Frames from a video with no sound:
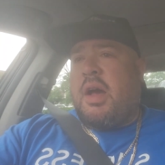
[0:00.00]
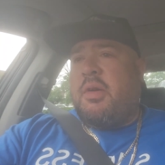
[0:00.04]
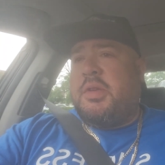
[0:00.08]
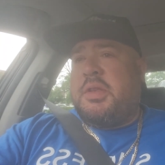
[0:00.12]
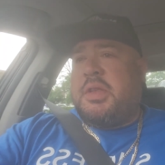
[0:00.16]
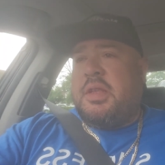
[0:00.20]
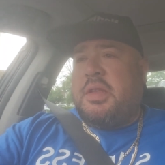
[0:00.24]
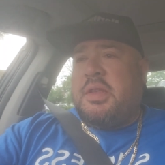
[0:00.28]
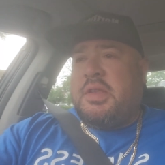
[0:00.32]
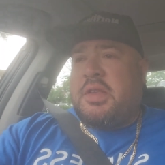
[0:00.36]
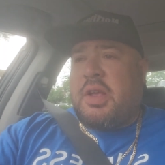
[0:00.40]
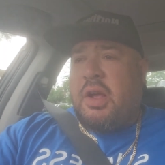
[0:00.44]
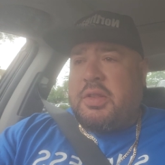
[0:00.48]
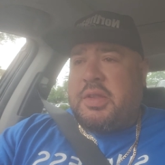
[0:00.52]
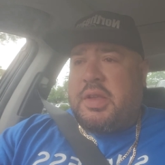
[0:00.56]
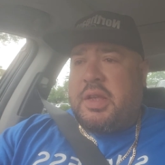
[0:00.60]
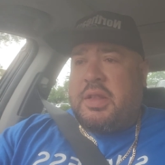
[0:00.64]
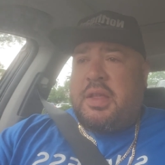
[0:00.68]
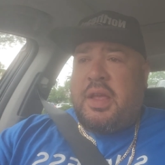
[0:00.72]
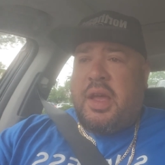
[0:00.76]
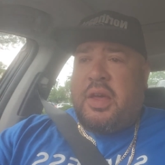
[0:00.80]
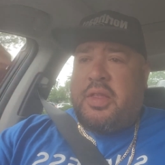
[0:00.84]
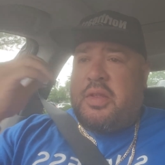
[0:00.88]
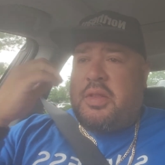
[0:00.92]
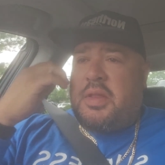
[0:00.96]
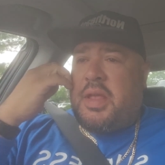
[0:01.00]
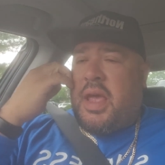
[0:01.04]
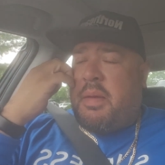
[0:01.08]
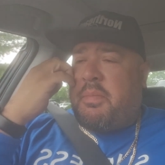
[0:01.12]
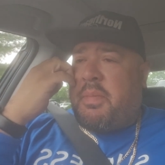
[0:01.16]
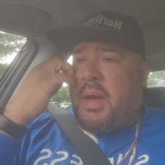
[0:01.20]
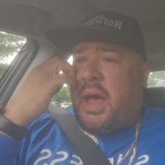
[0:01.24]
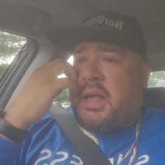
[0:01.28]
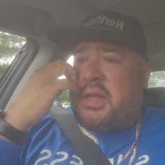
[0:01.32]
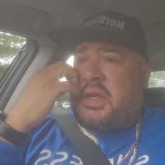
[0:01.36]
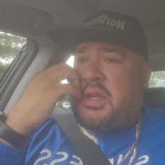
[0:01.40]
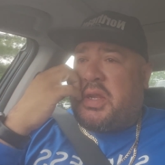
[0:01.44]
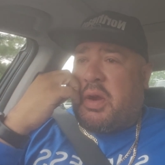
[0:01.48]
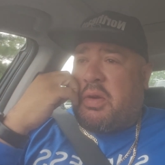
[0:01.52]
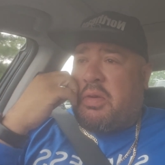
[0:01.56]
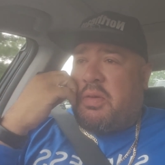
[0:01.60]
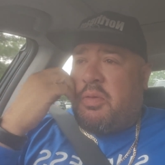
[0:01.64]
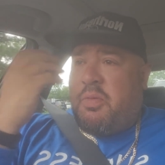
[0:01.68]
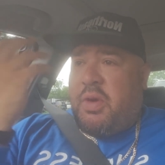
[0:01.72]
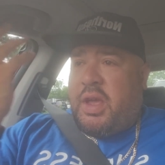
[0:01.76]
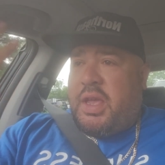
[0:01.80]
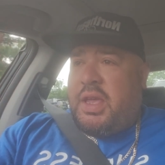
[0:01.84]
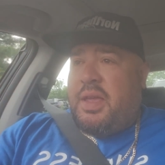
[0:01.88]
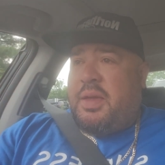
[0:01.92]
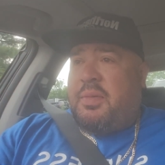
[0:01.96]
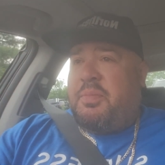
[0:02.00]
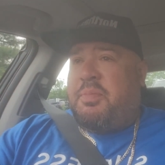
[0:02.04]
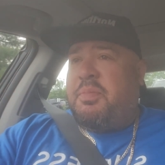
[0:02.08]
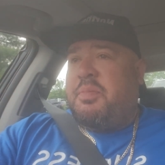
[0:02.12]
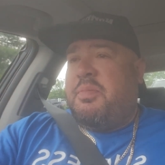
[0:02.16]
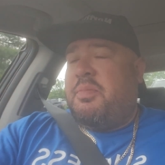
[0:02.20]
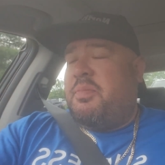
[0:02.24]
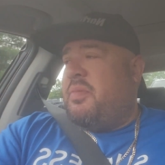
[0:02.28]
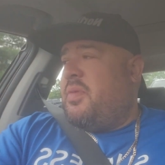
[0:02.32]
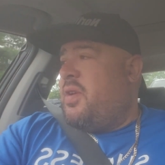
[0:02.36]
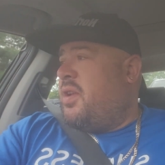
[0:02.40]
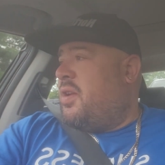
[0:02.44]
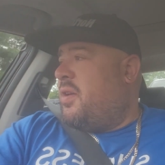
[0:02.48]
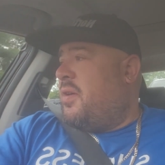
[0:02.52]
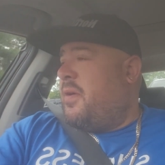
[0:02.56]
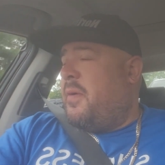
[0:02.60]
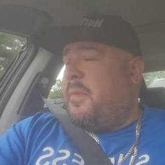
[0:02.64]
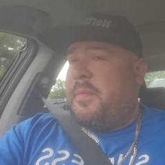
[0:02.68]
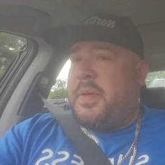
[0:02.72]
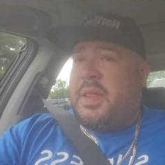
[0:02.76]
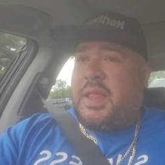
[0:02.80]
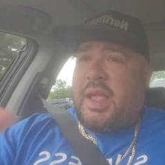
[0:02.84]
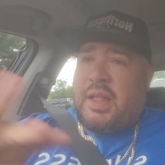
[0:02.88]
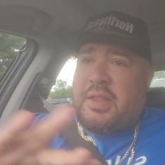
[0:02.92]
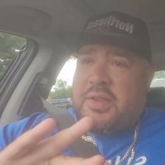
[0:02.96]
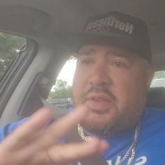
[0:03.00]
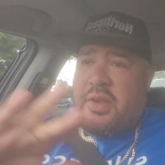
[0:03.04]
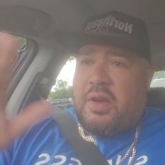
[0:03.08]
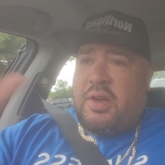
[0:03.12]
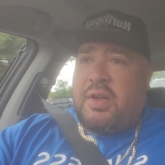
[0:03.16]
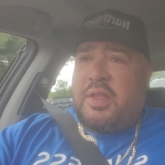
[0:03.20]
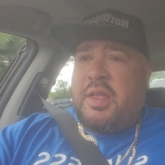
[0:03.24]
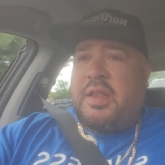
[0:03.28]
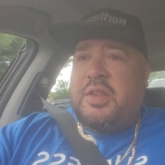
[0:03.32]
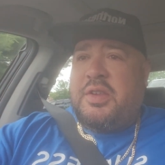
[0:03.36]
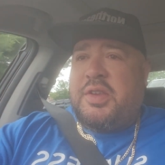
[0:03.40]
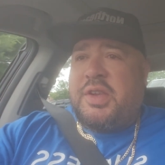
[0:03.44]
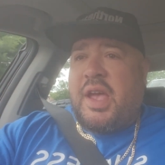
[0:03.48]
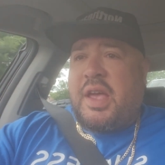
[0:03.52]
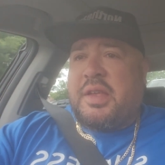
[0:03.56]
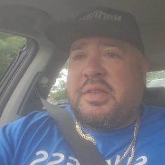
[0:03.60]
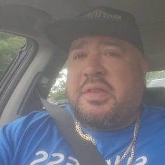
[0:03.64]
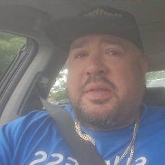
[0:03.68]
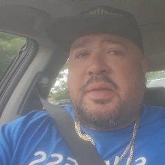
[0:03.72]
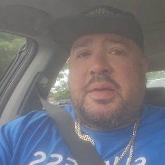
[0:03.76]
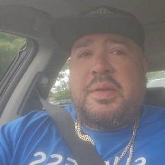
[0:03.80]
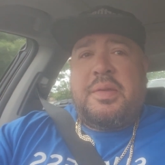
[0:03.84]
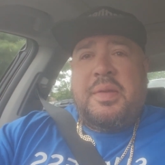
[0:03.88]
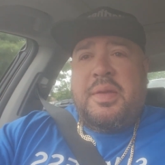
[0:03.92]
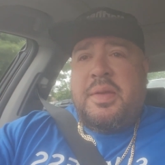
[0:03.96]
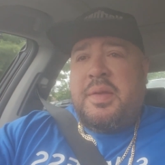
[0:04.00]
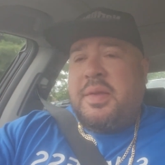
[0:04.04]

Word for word: i was insulted the other day by a certain weeb you know but that's all in jest